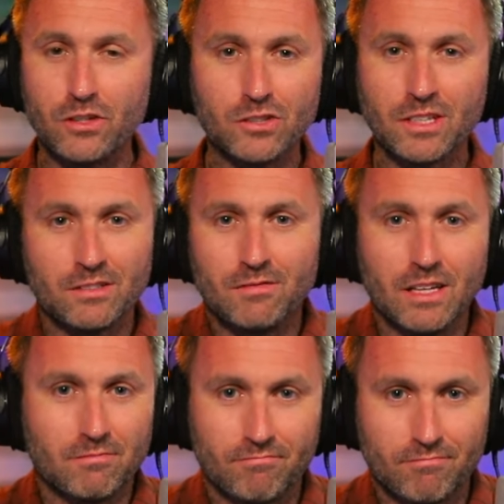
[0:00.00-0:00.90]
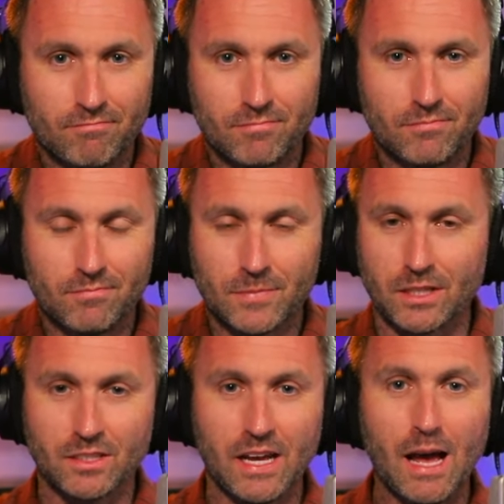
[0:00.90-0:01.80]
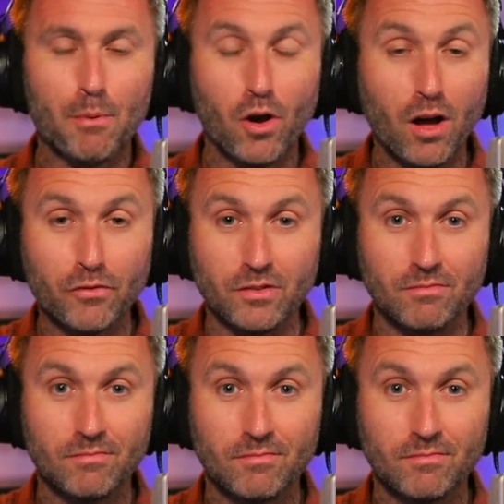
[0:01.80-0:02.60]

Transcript: years, it doesn't happen often.